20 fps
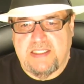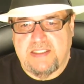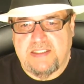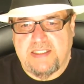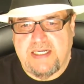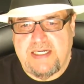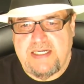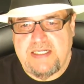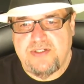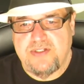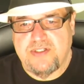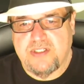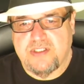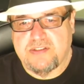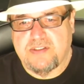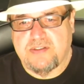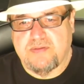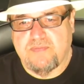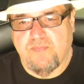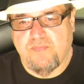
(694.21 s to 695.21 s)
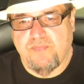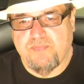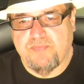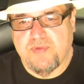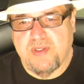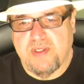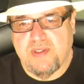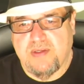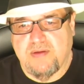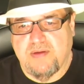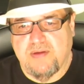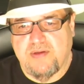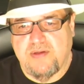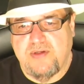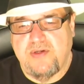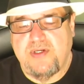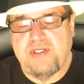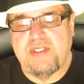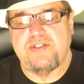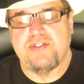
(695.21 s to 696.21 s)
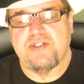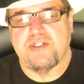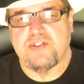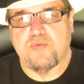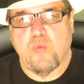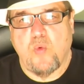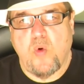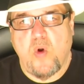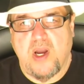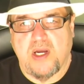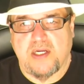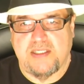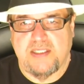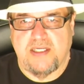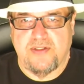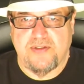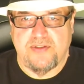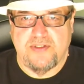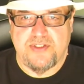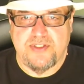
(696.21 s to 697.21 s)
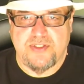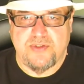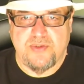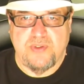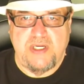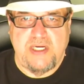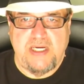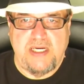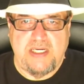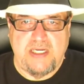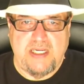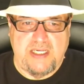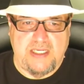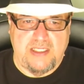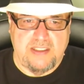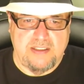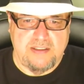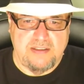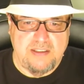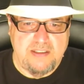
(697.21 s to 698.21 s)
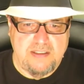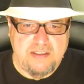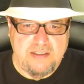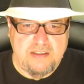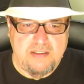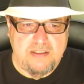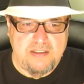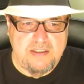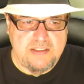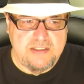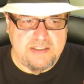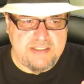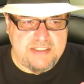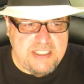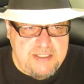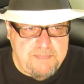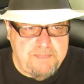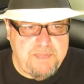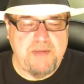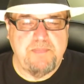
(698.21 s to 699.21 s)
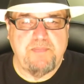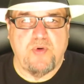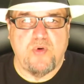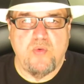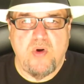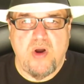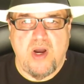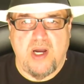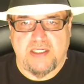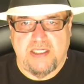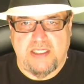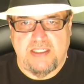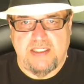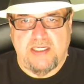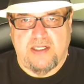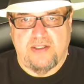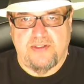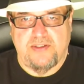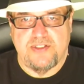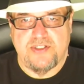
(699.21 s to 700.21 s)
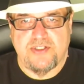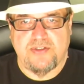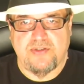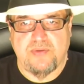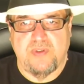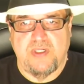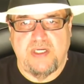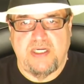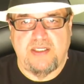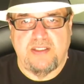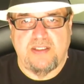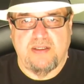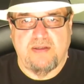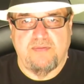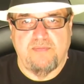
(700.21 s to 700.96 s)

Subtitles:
You didn't just walk down the street and see people walking down the street.